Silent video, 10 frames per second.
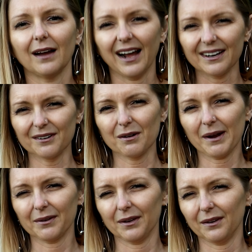I don't know
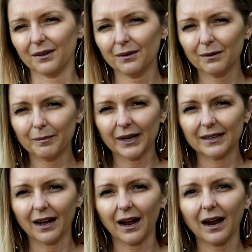about you, but
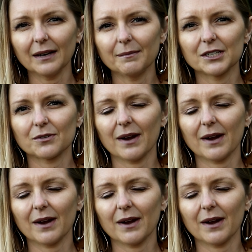I'd much